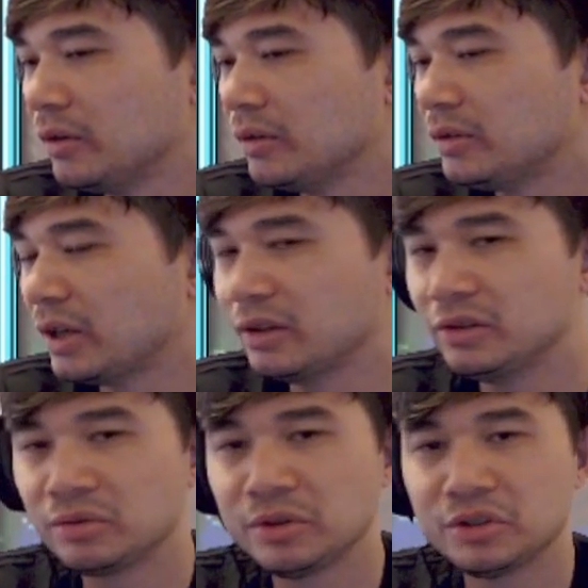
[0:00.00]
Deadly
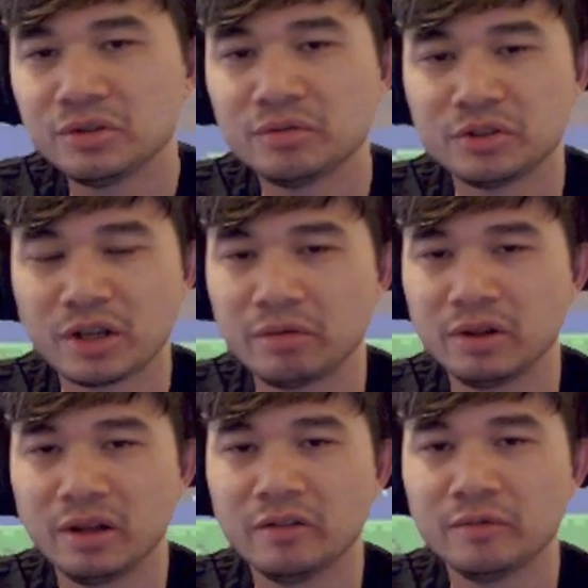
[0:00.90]
Derision, which I would
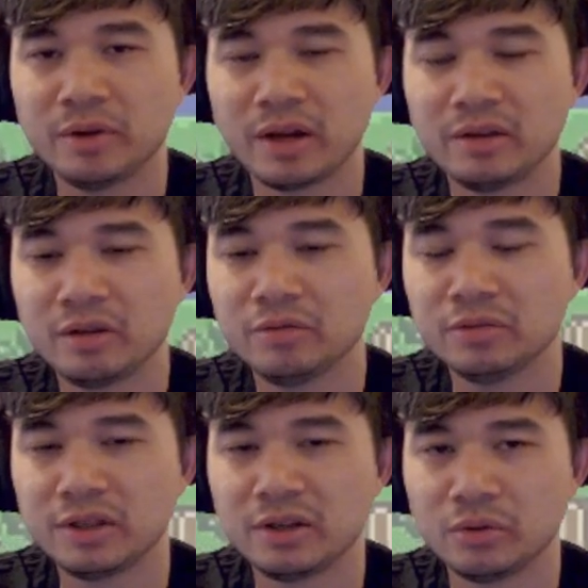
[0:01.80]
love, but I think we will
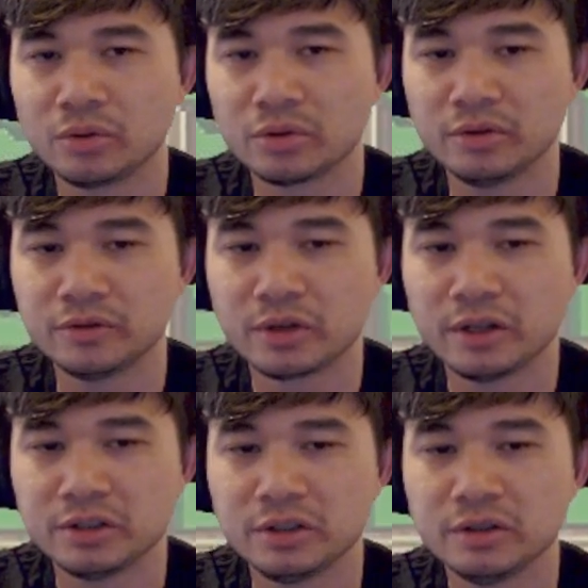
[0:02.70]
take an Oracle of
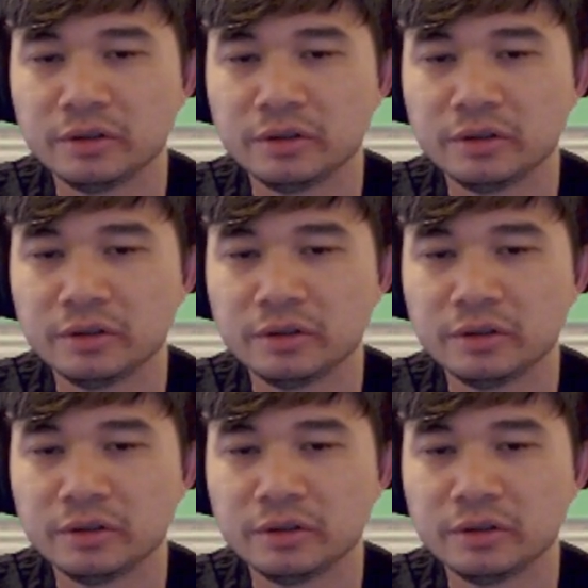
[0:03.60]
Tragedy